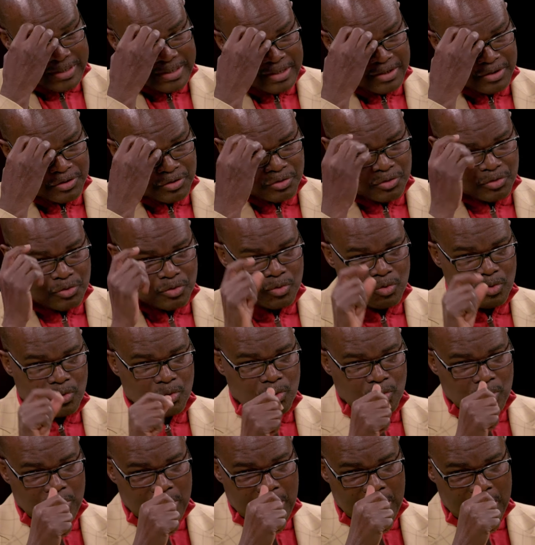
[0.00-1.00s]
thing is
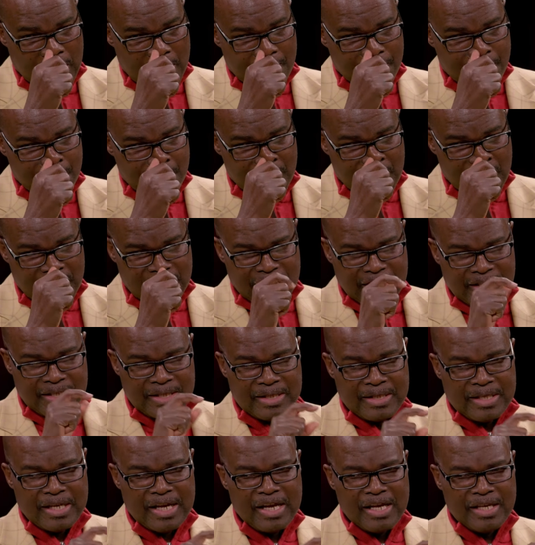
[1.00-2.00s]
to um,
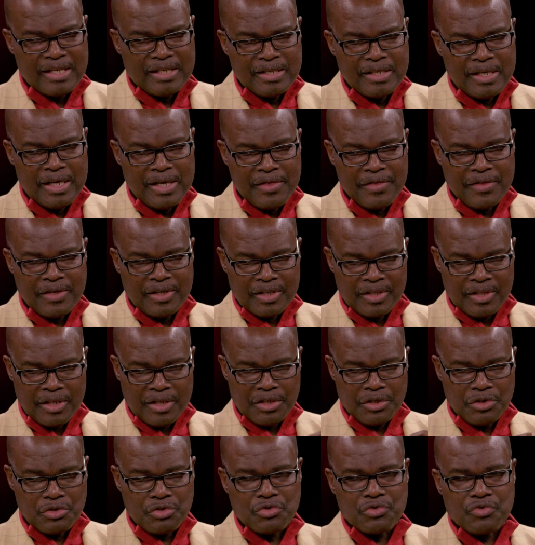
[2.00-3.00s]
understand, I think, the
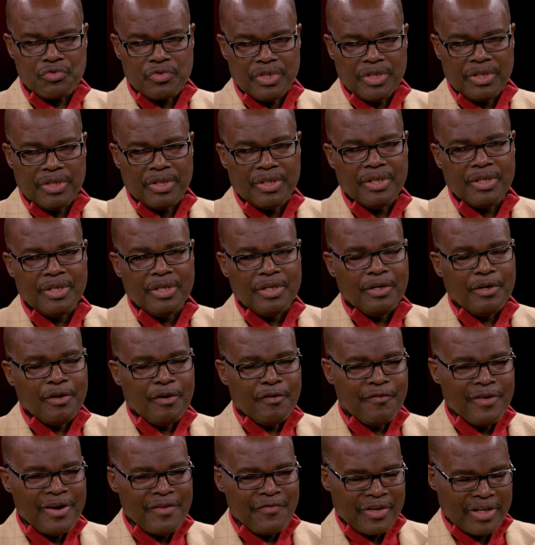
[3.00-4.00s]
history
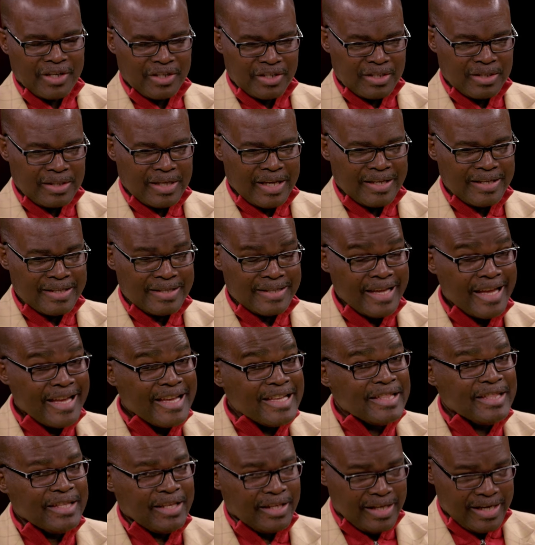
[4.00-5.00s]
of African studies
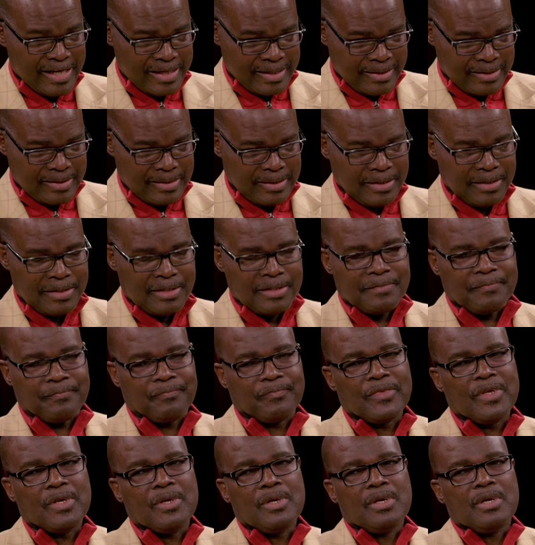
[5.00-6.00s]
in the United States. Mm-hmm.
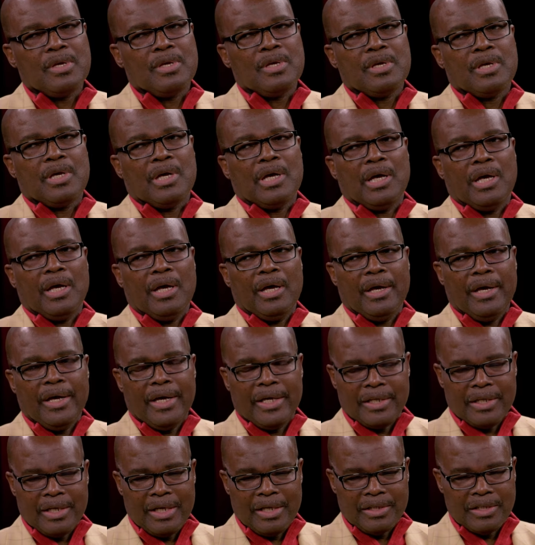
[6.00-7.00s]

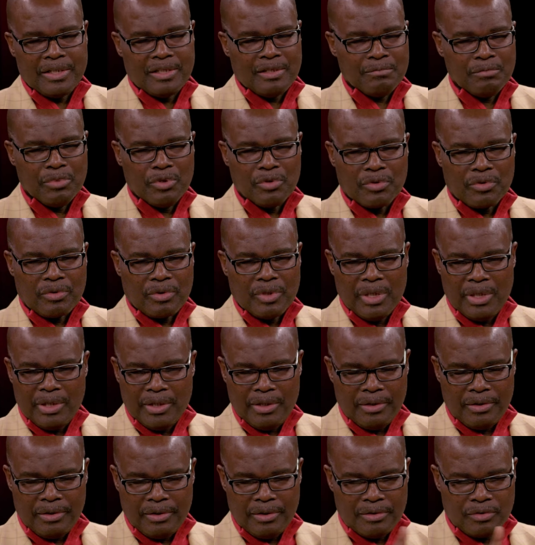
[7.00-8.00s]
Uh, I, I, did a book,
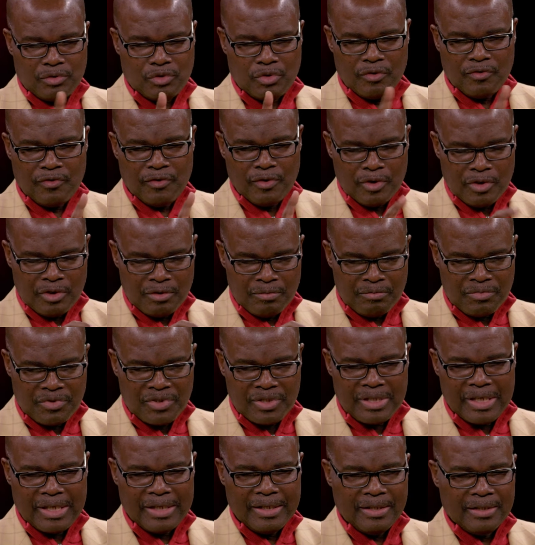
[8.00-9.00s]
uh, two volume
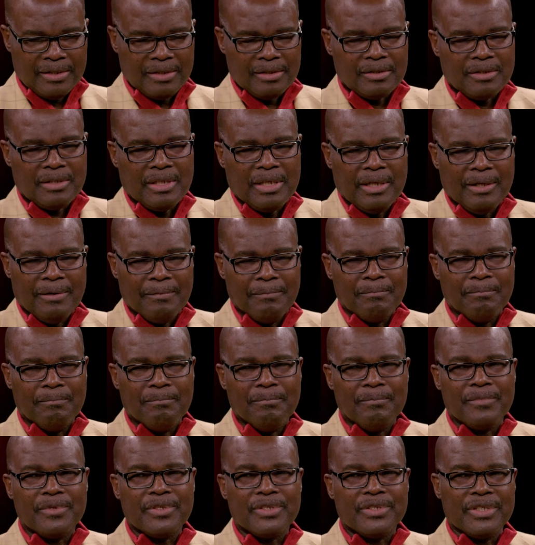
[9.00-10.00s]
study um,
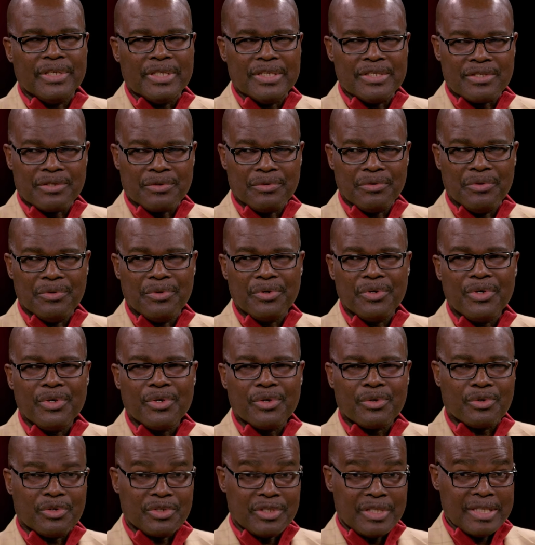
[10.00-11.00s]
years ago
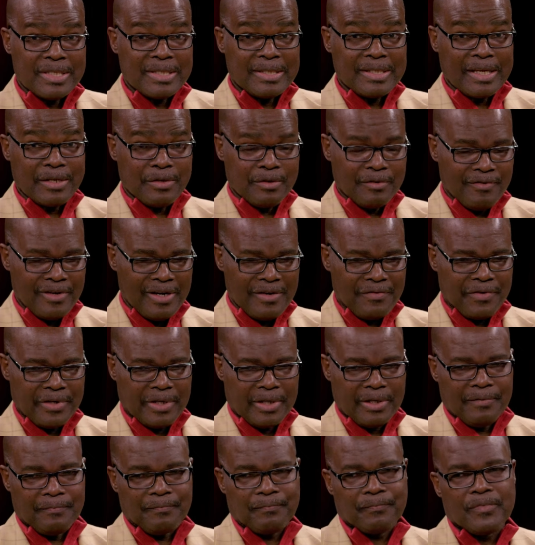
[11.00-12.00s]
mm-hmm. called The Study of
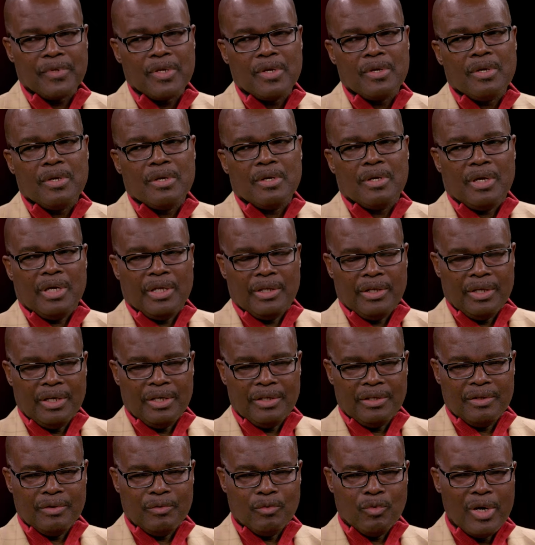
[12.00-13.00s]
Africa. And,
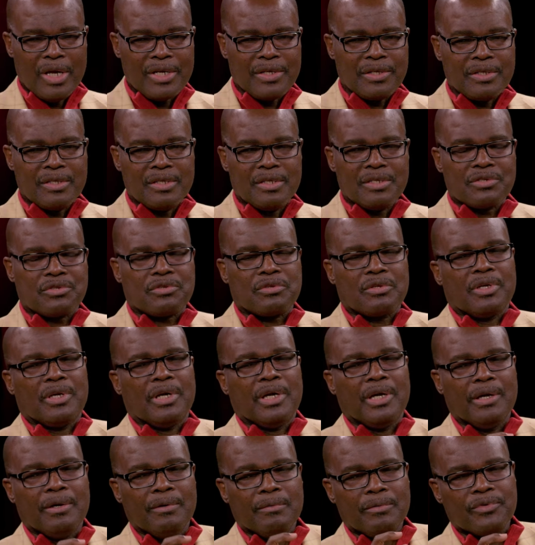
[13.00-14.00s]
and what
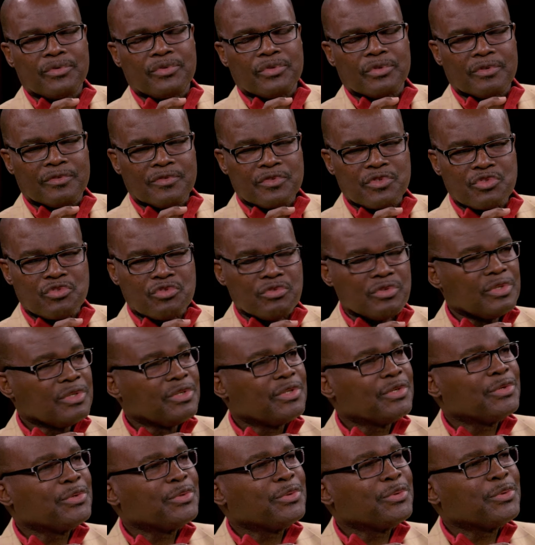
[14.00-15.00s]
uh, You love these
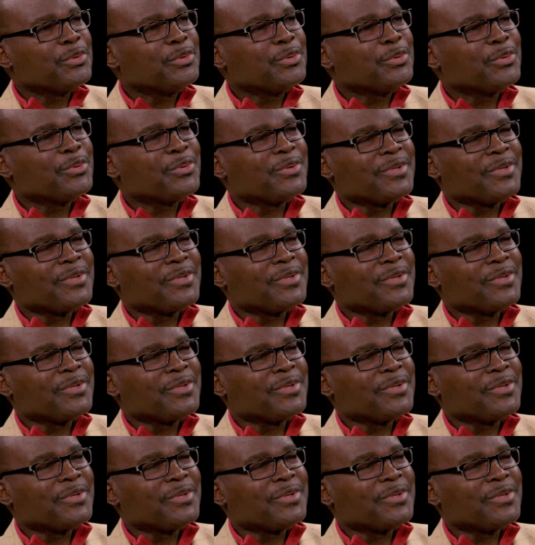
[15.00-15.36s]
two volumes.